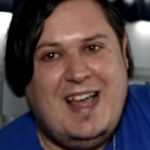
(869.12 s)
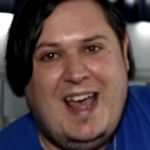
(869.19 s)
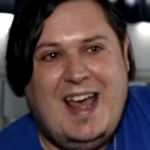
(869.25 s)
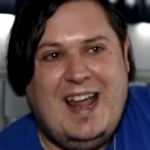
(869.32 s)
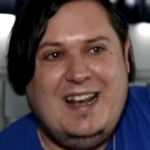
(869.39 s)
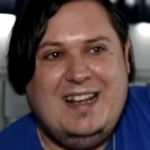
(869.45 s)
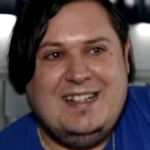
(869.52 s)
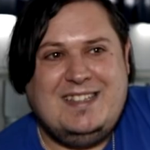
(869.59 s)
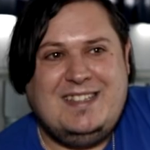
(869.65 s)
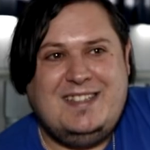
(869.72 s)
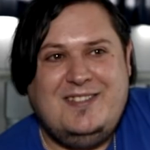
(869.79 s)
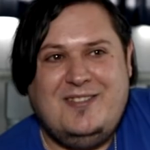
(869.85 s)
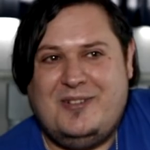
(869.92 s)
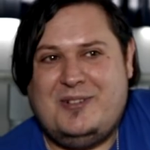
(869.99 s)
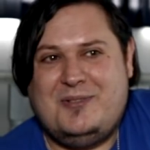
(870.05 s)
And
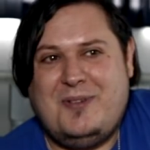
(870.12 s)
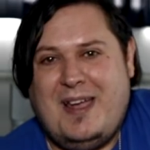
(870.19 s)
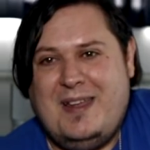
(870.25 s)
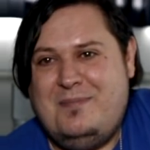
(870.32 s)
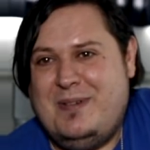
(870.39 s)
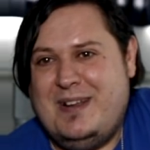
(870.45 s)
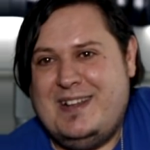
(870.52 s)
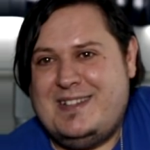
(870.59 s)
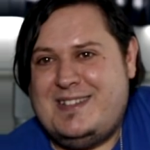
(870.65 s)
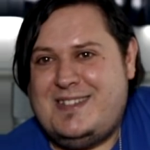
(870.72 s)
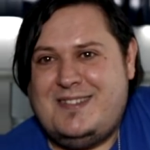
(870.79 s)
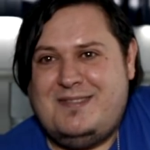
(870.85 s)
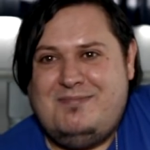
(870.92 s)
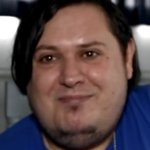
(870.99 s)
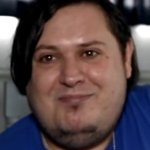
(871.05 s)
it's not great, but
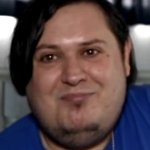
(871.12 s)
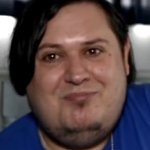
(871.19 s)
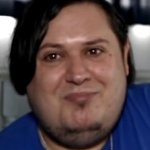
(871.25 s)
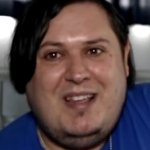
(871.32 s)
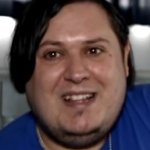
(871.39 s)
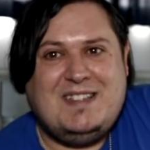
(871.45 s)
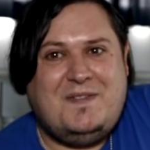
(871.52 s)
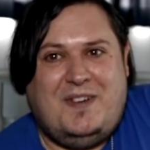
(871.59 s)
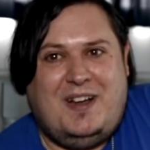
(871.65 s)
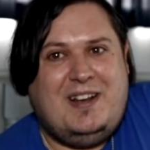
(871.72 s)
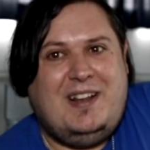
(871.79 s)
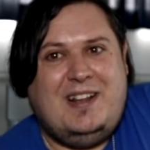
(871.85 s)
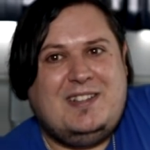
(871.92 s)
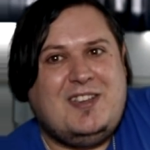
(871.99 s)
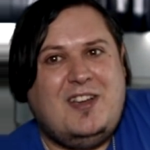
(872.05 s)
it's
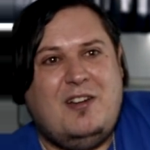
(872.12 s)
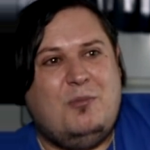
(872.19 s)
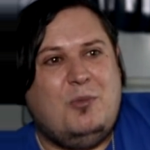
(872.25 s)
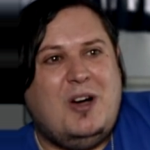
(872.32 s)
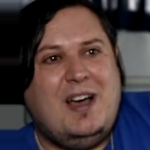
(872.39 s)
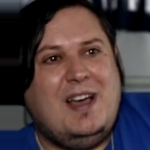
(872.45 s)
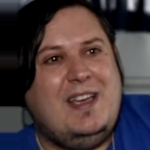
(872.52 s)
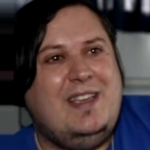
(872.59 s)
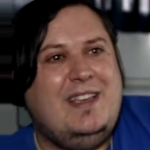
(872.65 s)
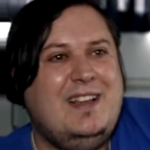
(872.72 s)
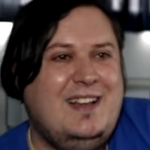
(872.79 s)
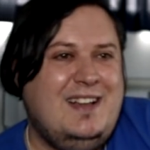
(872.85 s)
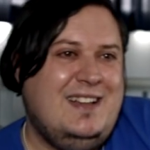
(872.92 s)
fun in its own way.